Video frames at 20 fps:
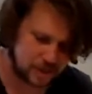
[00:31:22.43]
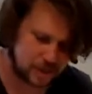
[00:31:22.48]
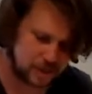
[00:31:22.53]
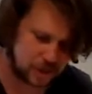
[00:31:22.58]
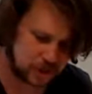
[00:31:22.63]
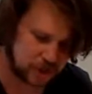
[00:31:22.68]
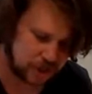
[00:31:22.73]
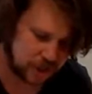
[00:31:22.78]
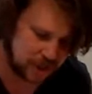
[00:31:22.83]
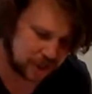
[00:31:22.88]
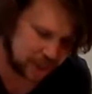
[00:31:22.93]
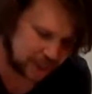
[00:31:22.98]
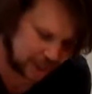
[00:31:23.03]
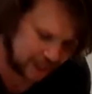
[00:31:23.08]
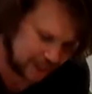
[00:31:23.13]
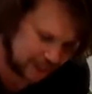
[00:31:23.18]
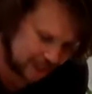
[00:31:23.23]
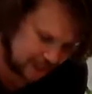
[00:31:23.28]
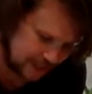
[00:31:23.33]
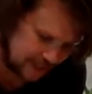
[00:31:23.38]

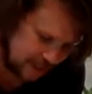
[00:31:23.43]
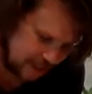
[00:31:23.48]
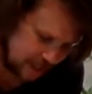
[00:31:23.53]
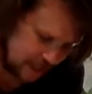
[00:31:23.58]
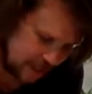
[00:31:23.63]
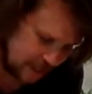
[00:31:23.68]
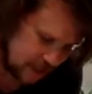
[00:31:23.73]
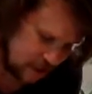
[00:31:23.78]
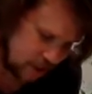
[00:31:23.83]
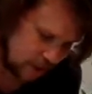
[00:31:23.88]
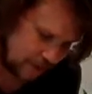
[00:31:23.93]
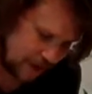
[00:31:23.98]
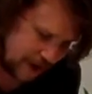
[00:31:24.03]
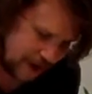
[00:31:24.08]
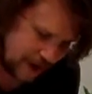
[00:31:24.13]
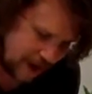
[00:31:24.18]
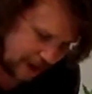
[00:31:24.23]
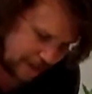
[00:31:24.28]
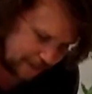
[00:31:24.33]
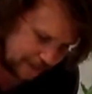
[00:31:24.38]
good. It's not ready
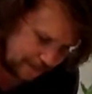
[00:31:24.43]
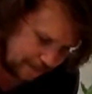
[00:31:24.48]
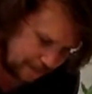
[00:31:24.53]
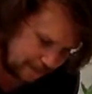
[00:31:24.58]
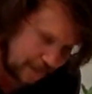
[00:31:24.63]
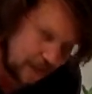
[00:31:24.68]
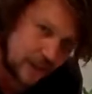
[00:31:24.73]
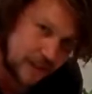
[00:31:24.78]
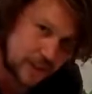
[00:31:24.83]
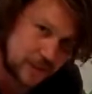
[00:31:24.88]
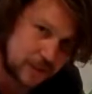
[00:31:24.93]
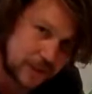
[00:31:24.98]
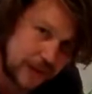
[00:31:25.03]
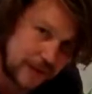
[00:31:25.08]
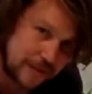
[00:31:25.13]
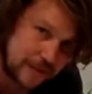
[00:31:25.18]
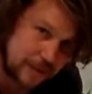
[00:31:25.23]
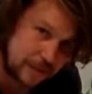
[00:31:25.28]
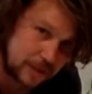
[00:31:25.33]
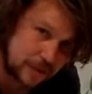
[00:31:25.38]
yet. Just want to have
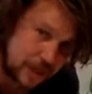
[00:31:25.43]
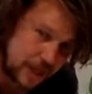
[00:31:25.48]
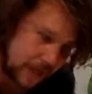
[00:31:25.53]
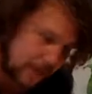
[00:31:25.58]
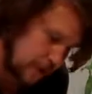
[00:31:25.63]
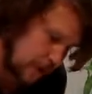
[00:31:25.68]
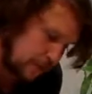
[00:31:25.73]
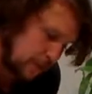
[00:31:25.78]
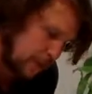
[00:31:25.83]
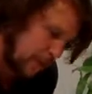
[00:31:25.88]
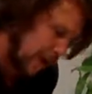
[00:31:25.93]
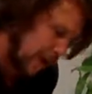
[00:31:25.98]
a double check. I'm going to put it